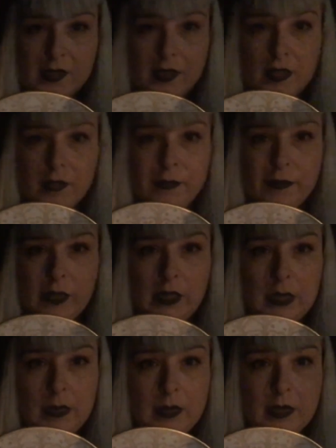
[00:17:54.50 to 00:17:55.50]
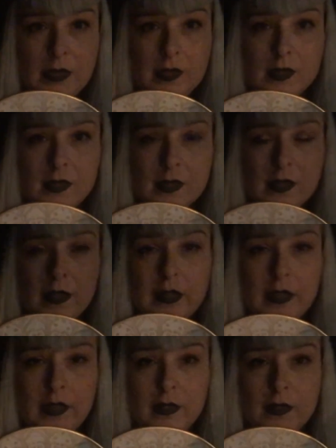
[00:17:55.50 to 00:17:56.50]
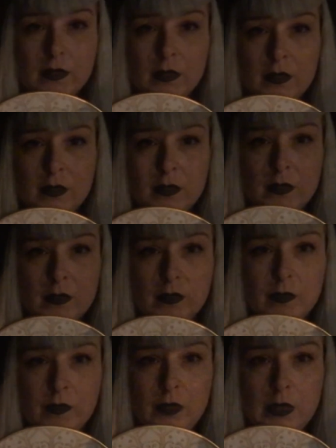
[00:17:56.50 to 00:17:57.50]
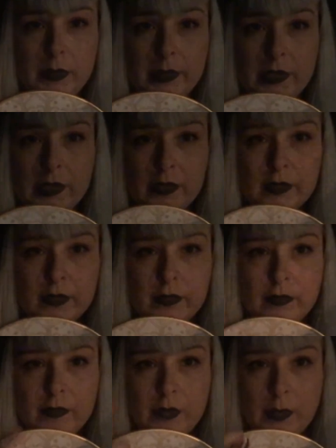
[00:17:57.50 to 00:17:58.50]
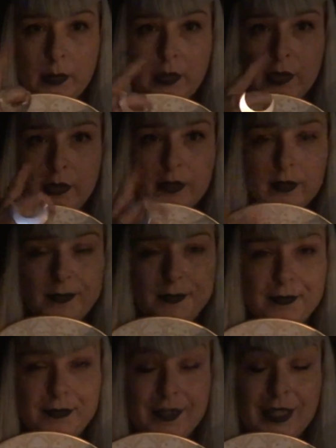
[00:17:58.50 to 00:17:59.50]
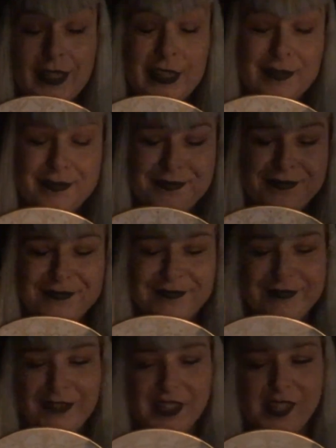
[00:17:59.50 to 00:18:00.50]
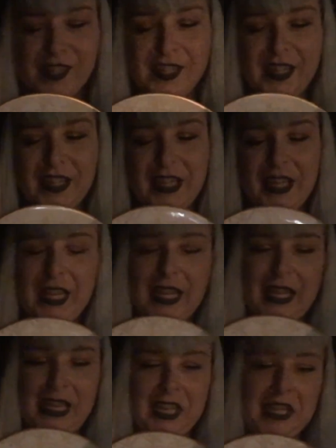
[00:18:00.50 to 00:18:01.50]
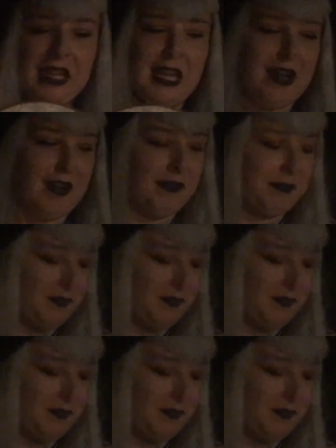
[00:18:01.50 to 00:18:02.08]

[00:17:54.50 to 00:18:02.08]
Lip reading: is kind of funny because it's like, oh, V-bangs, yeah. And yeah,